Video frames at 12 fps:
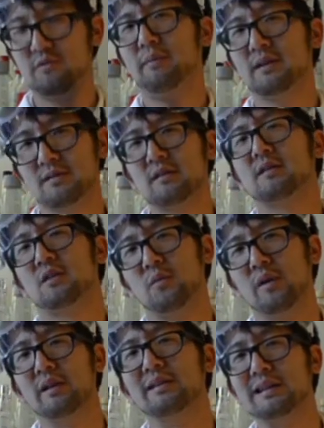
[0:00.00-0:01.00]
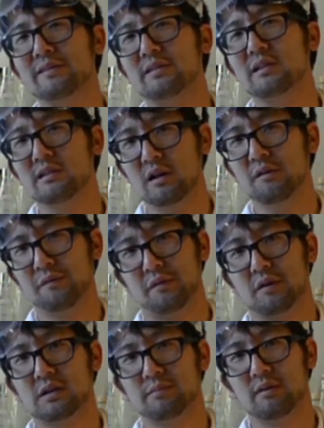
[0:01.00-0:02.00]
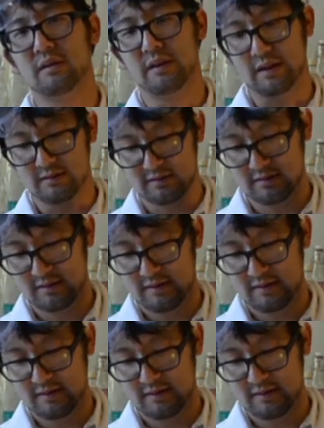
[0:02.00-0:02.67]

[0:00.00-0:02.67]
you're basically going to want to leave it alone for a couple of days.